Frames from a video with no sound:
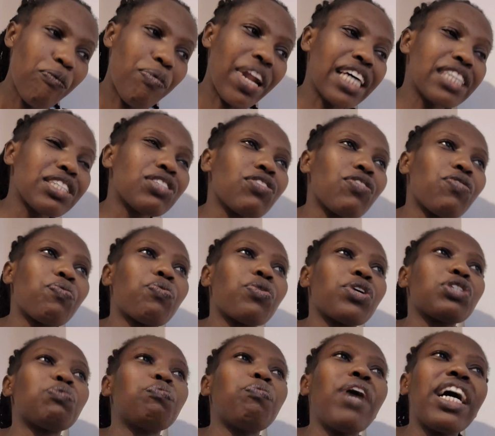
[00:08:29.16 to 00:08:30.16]
Plans of
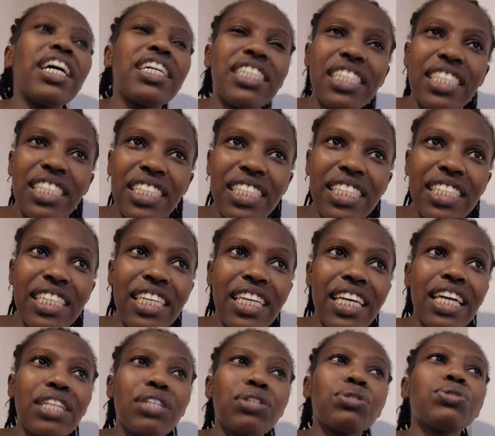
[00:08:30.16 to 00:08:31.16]
prosperity
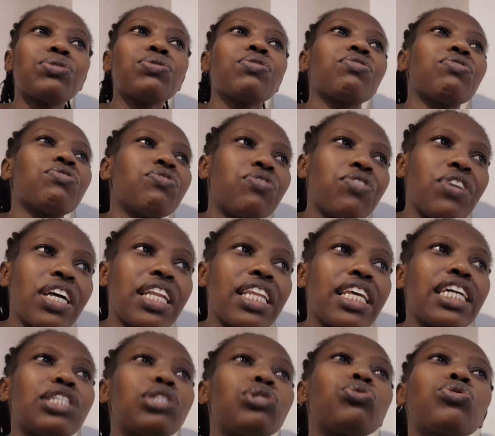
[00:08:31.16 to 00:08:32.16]
and not of
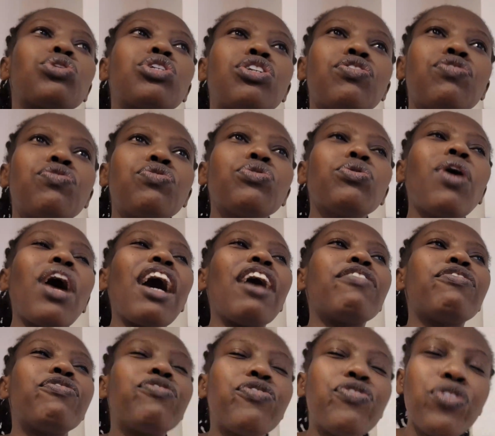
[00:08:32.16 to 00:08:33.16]
failure to give you
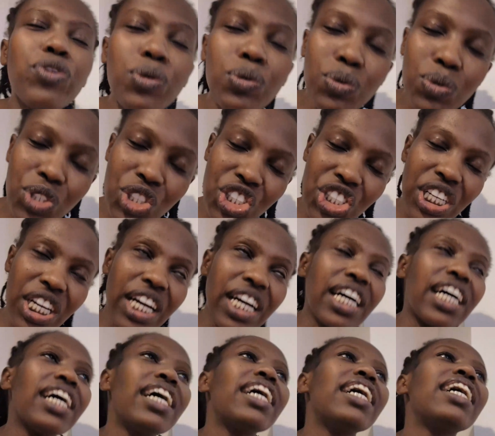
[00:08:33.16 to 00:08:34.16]
a
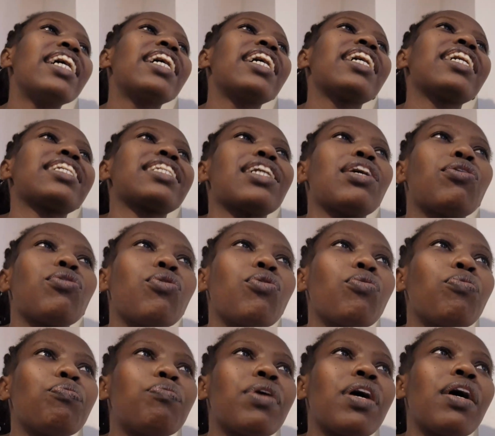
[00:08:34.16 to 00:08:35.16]
future and a
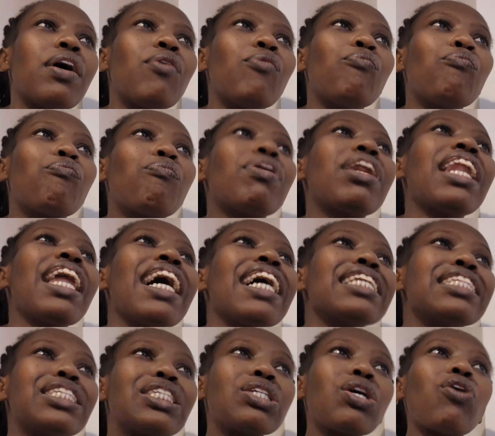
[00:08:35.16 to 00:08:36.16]
hope.
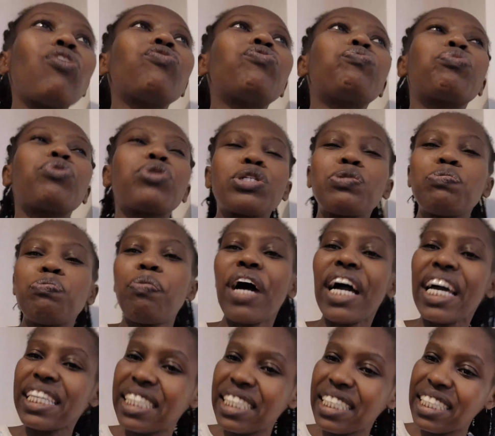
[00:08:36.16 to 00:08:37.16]
Plans of
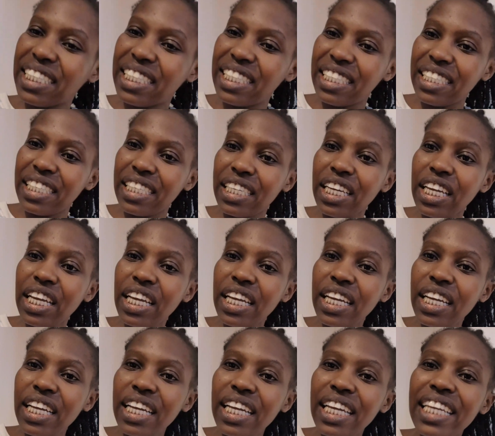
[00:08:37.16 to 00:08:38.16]
prosperity
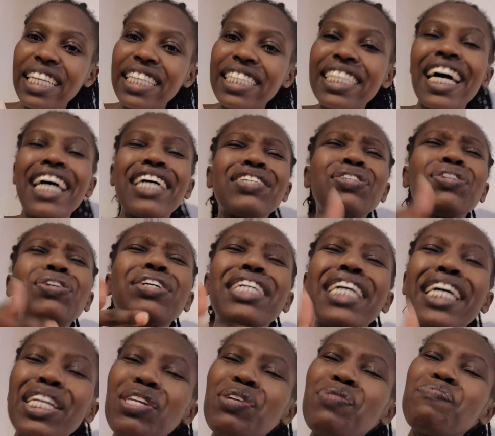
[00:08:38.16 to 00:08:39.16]
it has
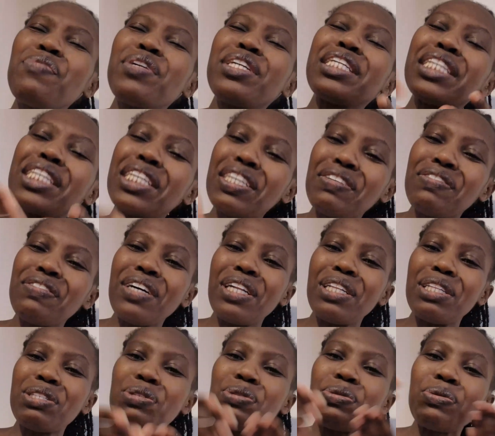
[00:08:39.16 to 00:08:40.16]
already been
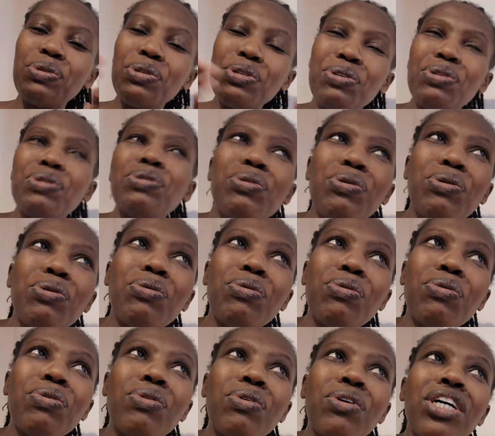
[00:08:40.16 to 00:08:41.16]
given to
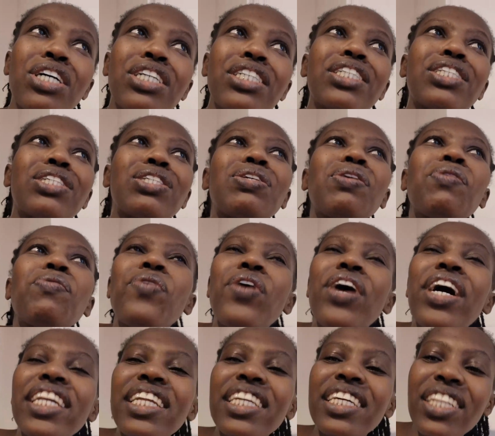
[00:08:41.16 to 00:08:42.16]
you. So
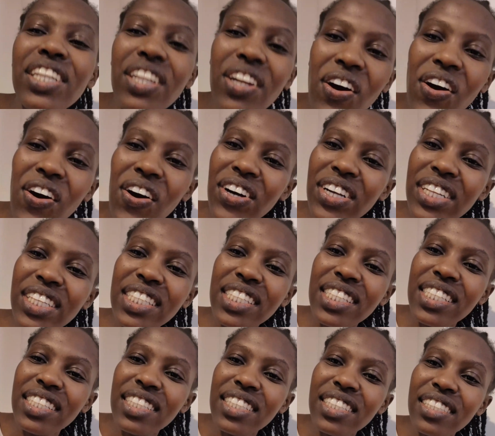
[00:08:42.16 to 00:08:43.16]
worry
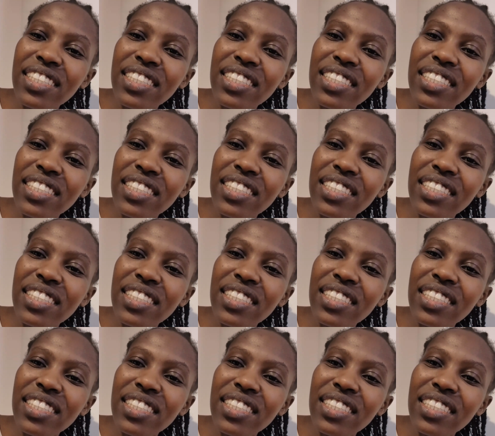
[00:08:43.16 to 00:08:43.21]
not.